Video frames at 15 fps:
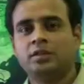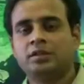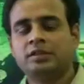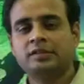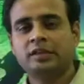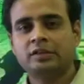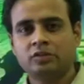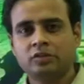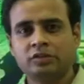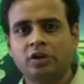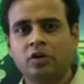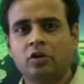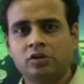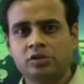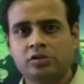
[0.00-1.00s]
This
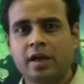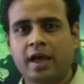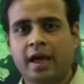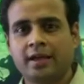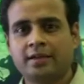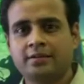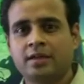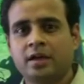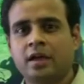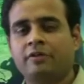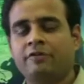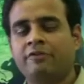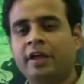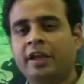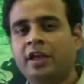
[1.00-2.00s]
SoC also has
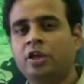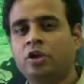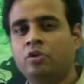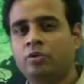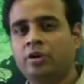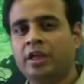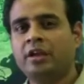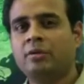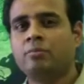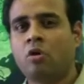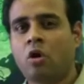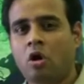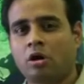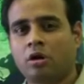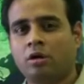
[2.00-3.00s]
a very unique
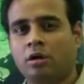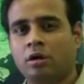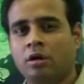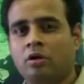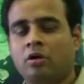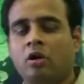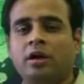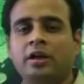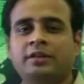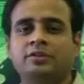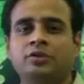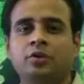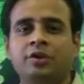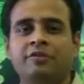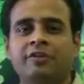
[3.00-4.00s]
block called
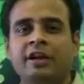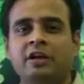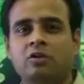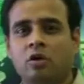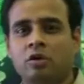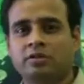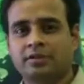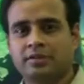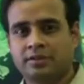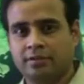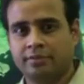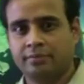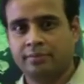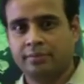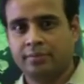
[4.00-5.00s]
as unified clock
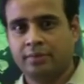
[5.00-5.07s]
system.